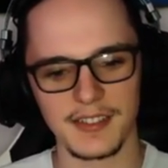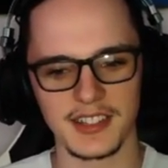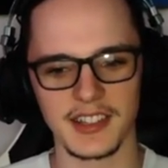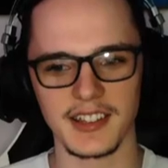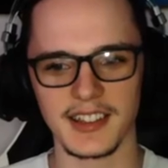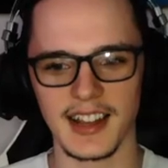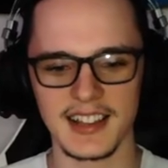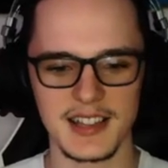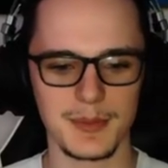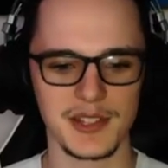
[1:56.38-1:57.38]
After the
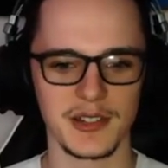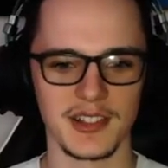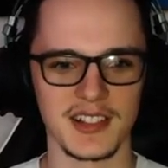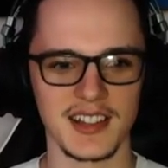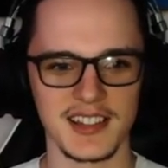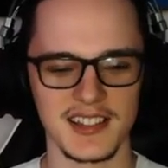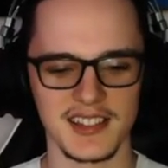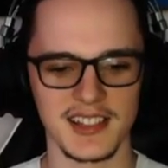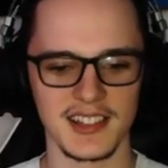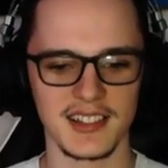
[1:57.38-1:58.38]
last episode, it's
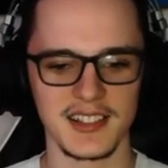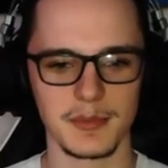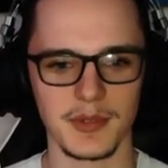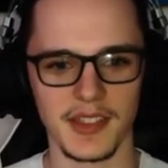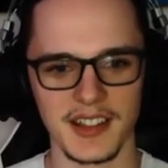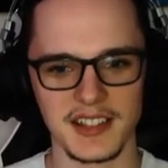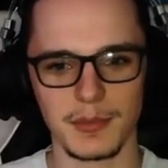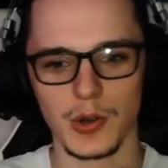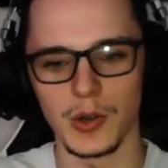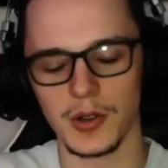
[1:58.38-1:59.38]
nice to see it's more,
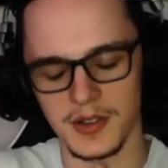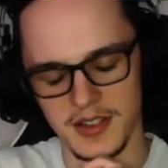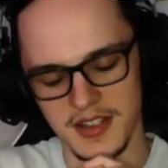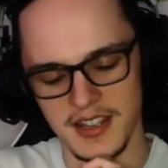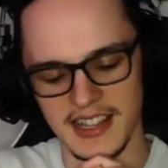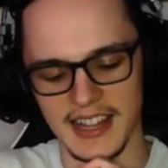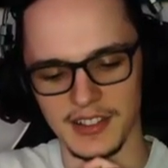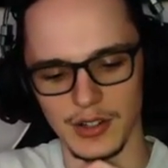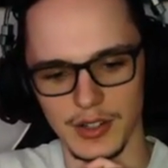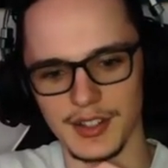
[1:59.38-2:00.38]
it's more
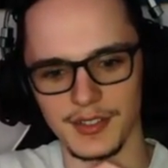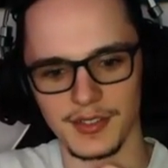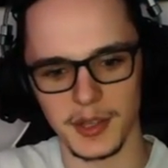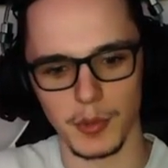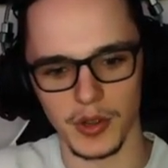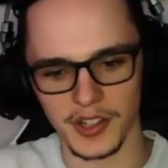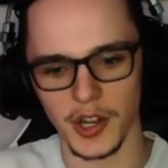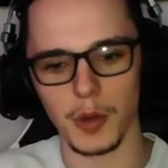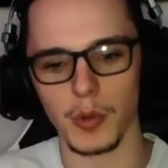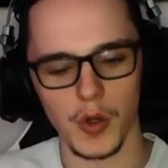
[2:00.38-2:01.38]
kindled and you more
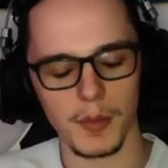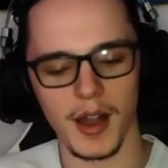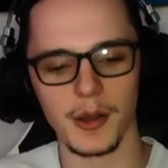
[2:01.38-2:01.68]
you know more